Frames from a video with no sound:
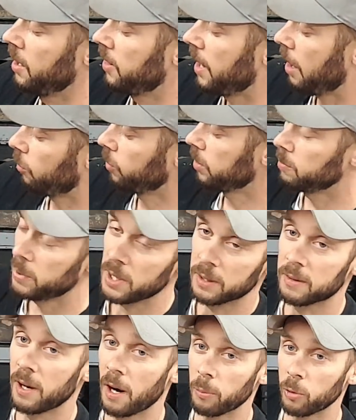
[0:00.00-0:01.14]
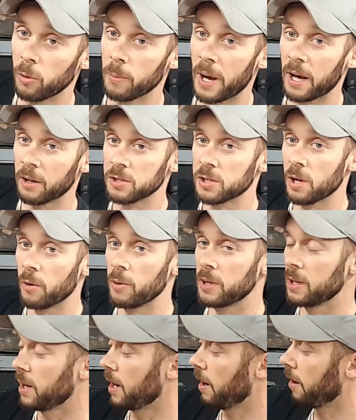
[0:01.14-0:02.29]
That wouldn't be a terrible amount of
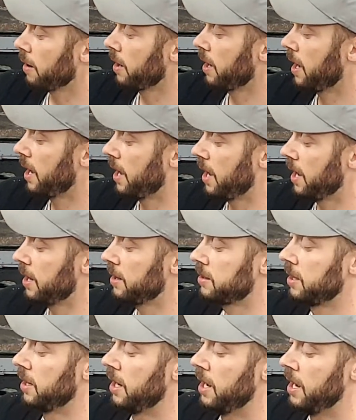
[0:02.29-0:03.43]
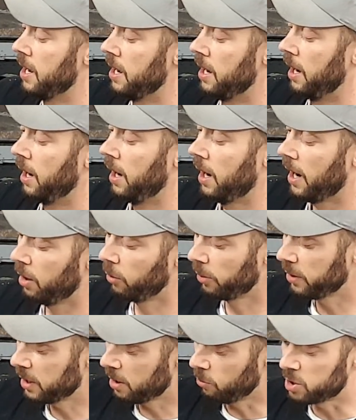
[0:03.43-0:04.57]
sewing there, and I don't
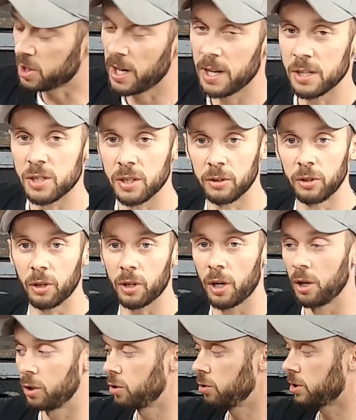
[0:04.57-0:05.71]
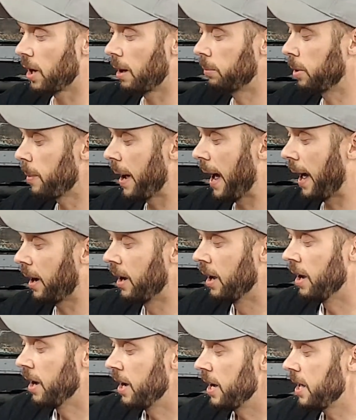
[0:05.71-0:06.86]
think it would change the look too terribly bad.
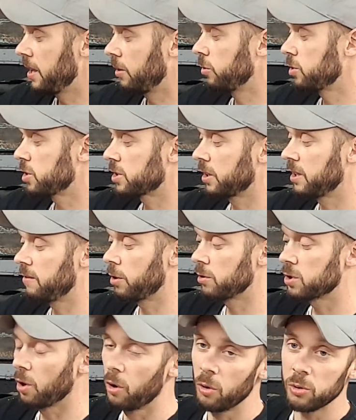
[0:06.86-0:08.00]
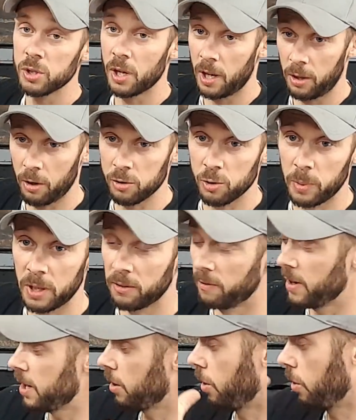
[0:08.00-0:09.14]
And we'll just leave those holes, and those will be the
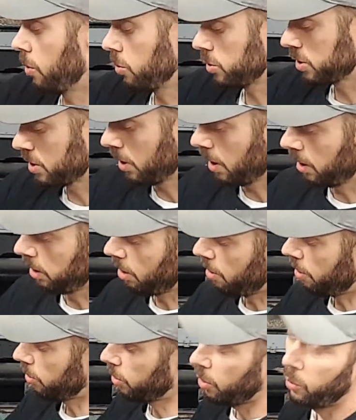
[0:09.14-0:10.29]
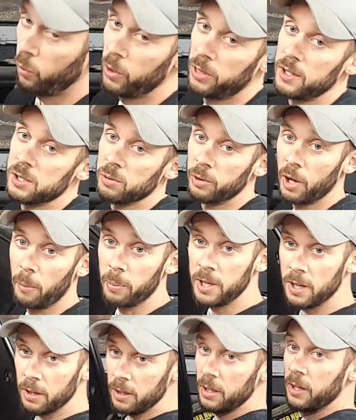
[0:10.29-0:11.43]
vent holes along with this one up
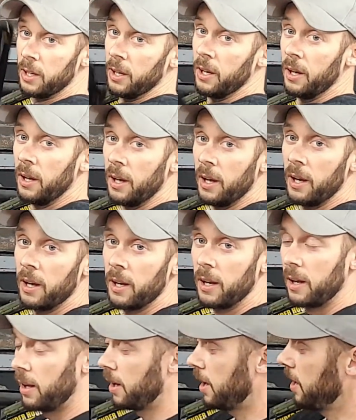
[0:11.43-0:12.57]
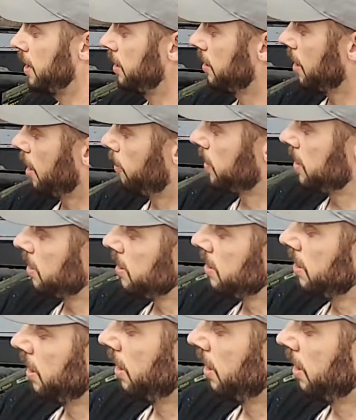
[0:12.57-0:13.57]
here. And up here,